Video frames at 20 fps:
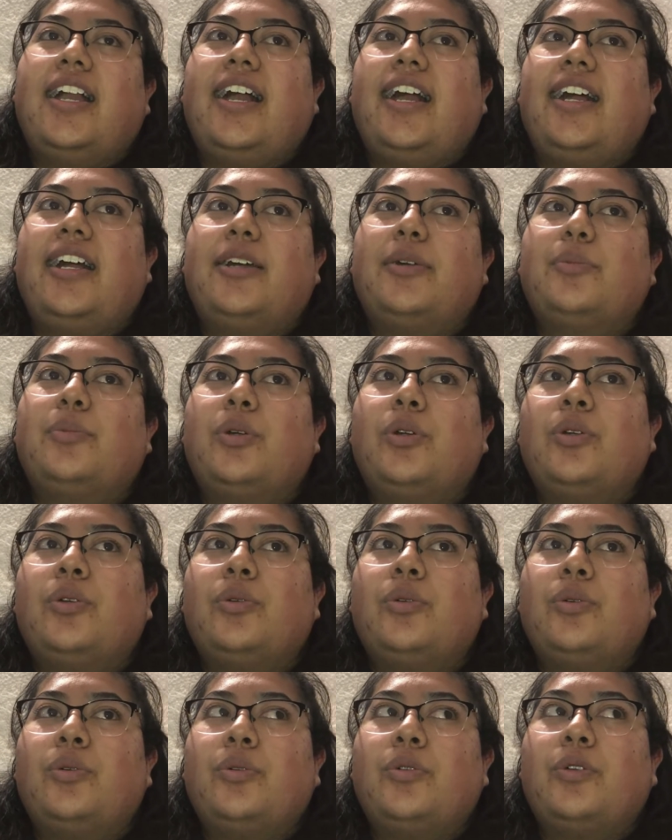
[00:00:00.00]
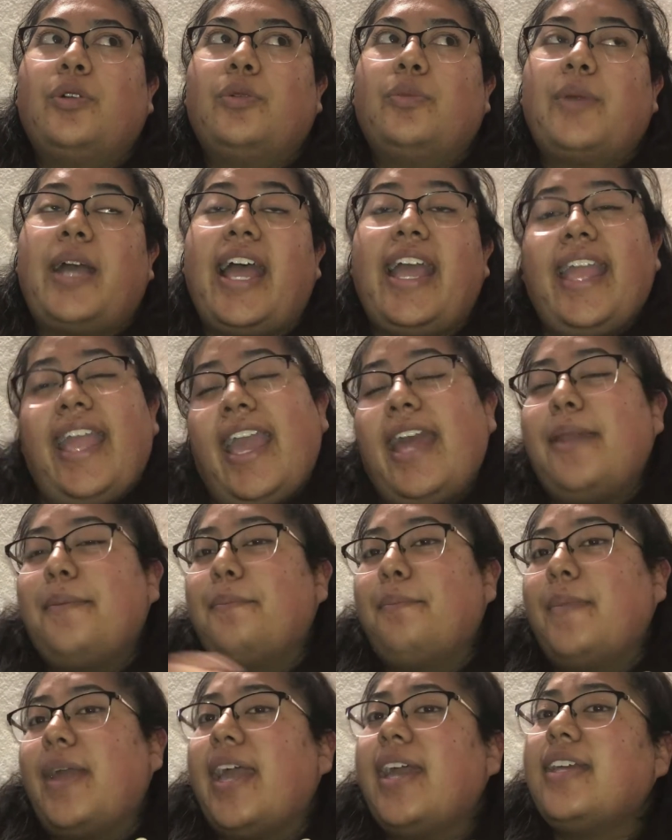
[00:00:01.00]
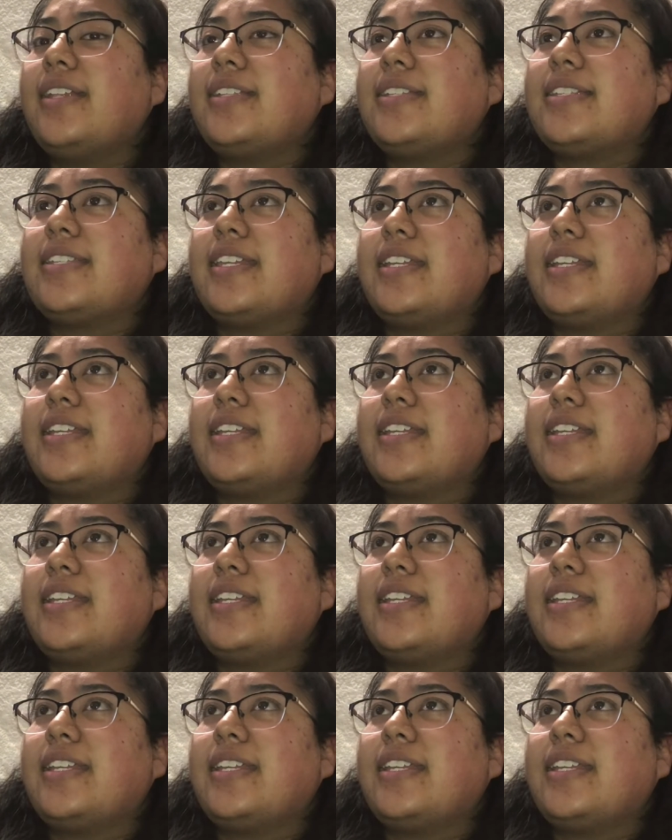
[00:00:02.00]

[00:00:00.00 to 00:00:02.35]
whom I had met